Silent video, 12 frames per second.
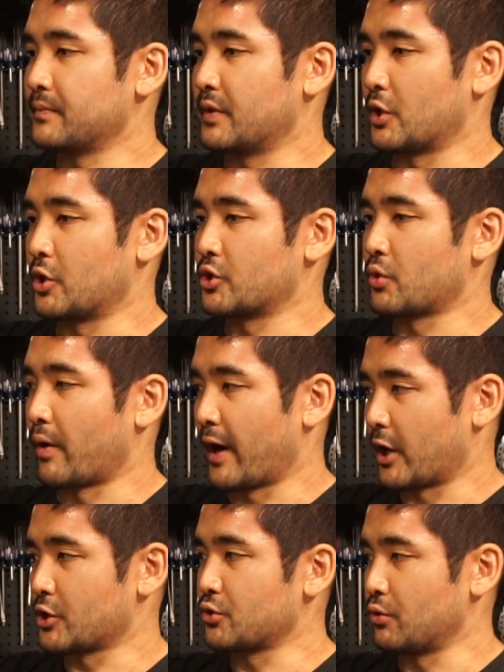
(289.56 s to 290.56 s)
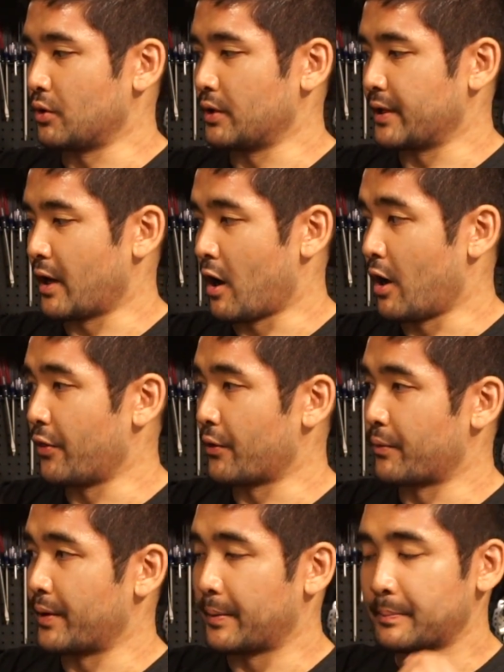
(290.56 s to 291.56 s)
Cushcore actually on the
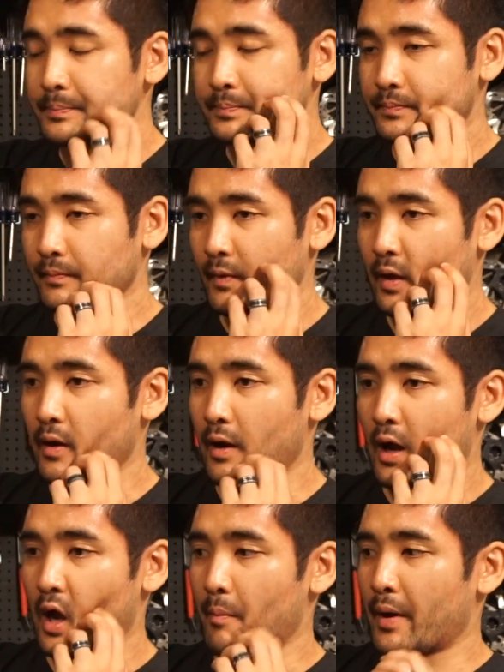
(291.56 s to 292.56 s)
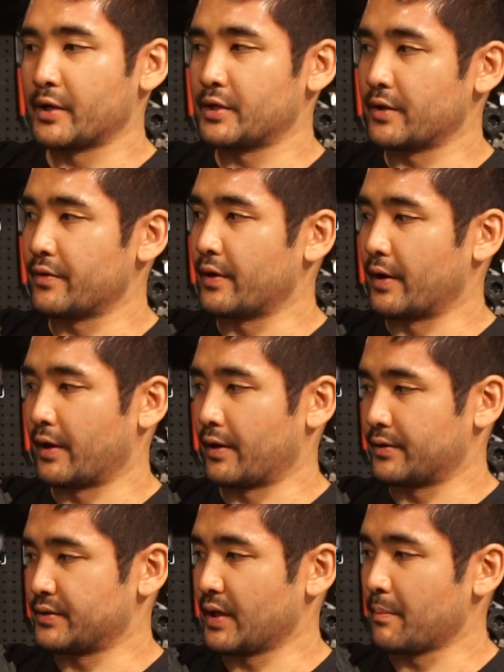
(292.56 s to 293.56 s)
rim. I did
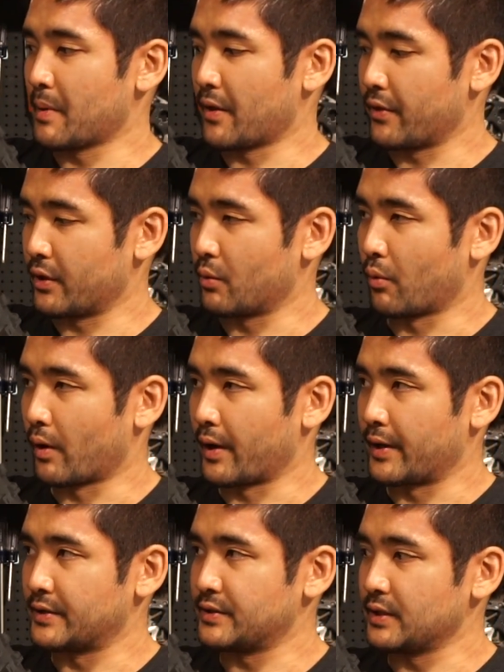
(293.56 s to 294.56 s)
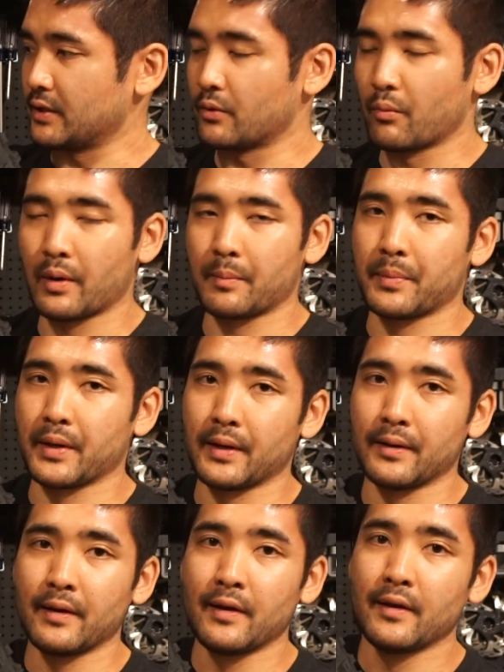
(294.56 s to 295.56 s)
the same method where I seated one
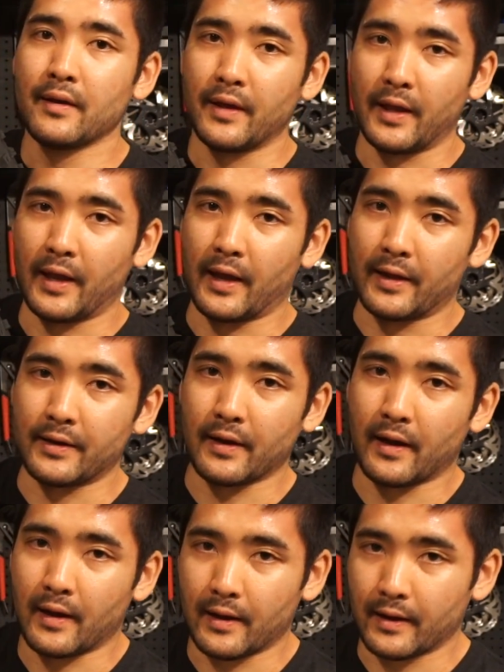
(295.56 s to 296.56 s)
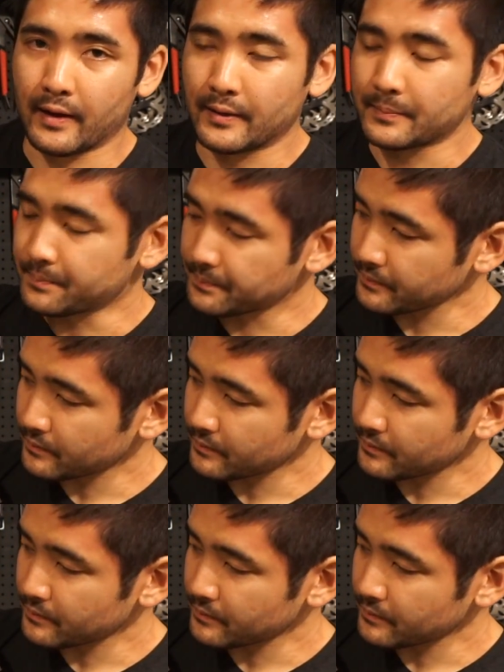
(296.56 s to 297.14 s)
bead and I